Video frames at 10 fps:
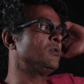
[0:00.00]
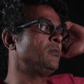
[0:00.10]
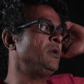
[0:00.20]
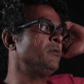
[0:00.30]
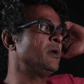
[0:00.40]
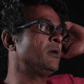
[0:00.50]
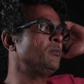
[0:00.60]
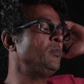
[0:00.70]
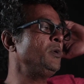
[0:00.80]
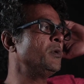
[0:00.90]
So we
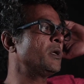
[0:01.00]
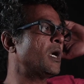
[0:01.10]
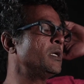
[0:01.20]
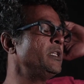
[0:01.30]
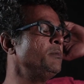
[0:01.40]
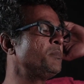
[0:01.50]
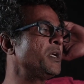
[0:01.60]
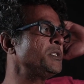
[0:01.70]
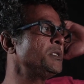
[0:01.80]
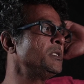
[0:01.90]
were under the
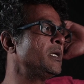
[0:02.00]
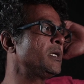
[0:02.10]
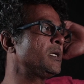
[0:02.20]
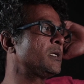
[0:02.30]
impression that